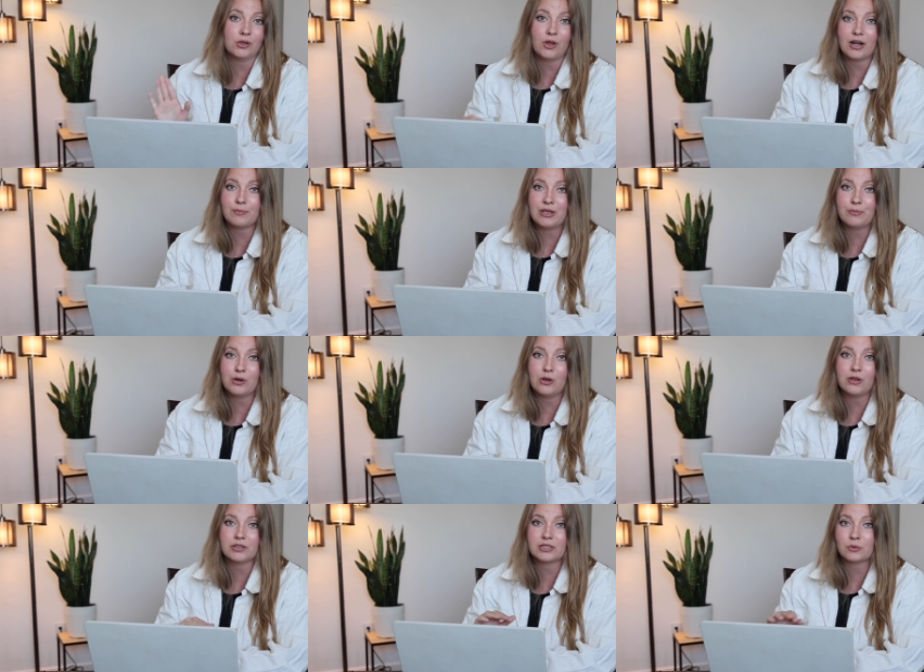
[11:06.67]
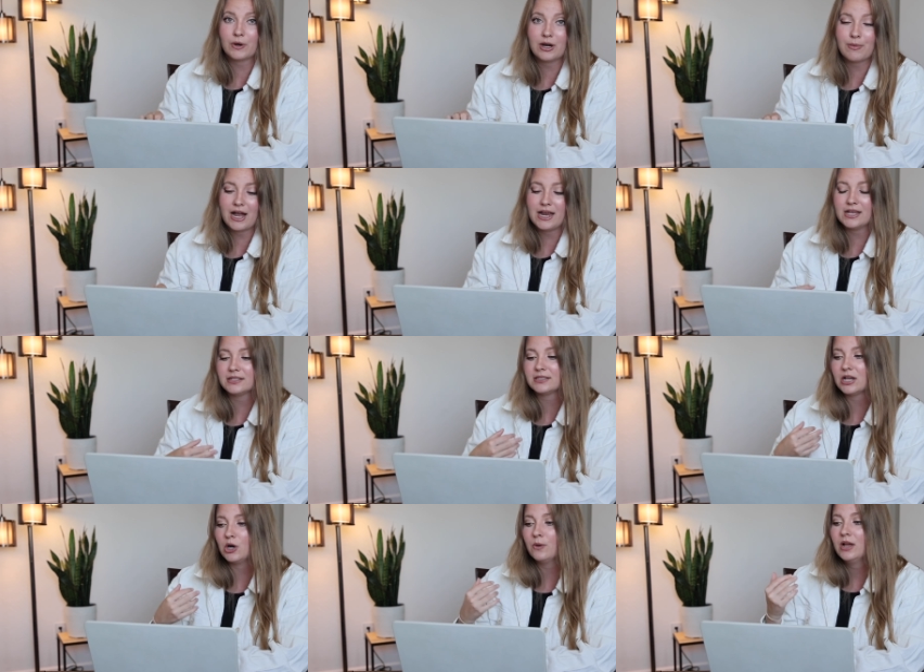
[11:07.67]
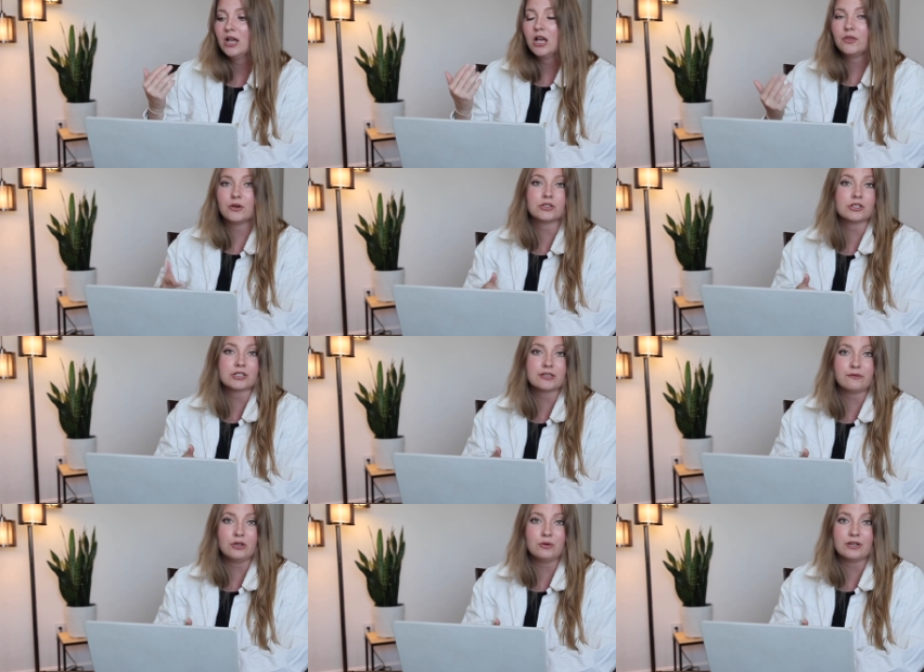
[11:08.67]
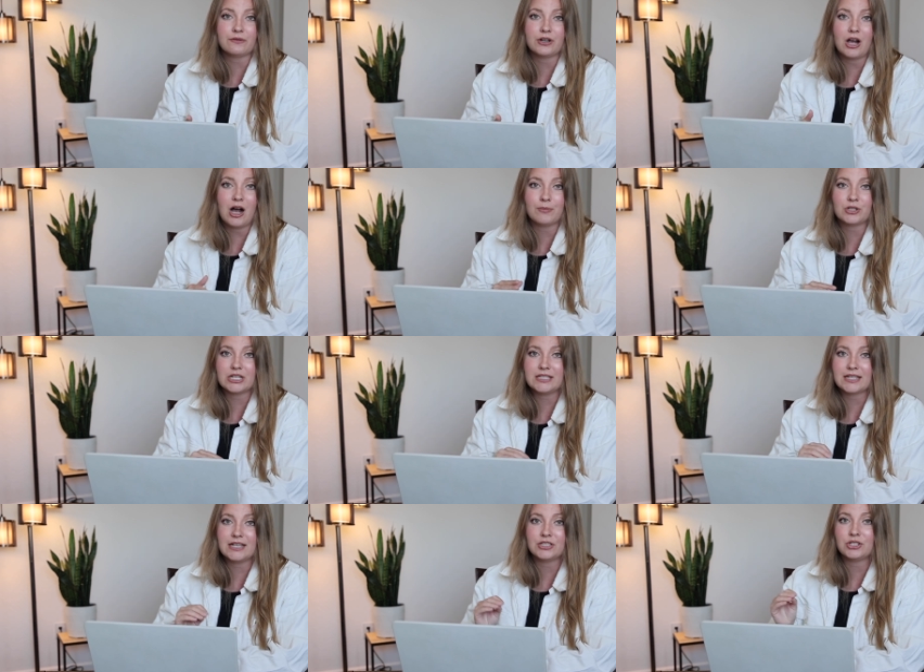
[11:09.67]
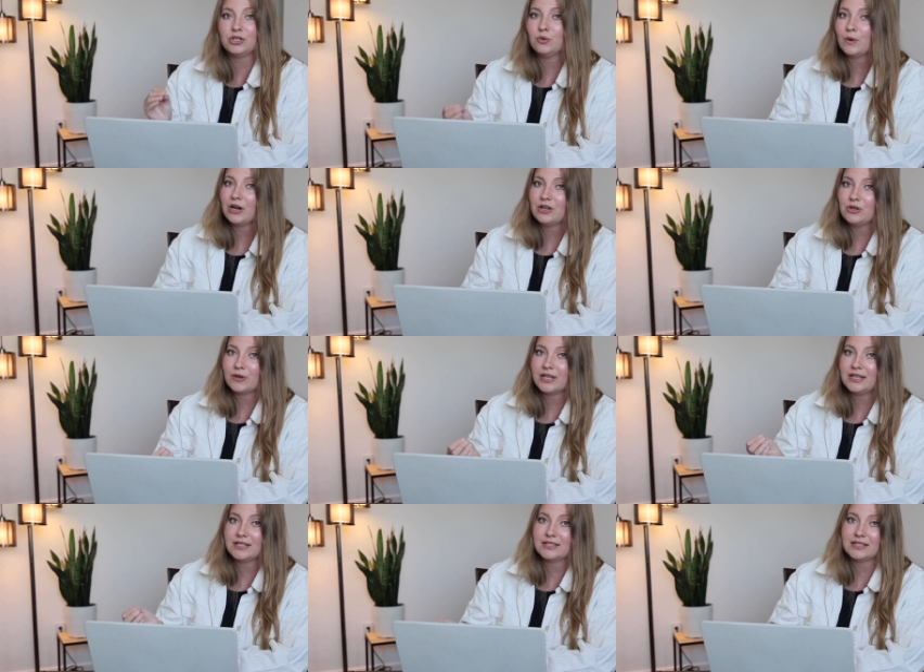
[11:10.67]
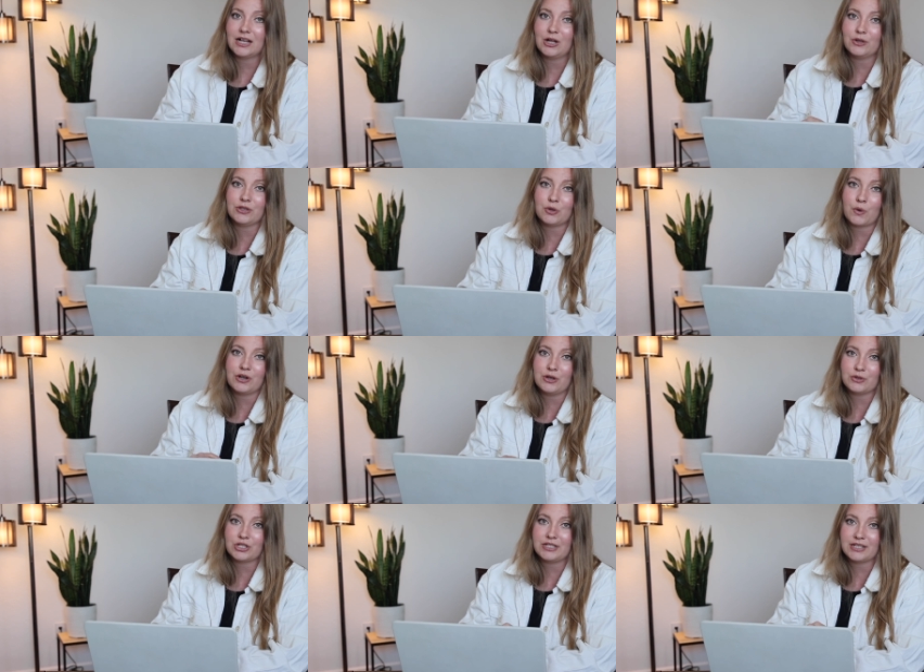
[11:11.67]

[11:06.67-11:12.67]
a lot of people swear by it. So those are just a few different options as to where you can sell your Notion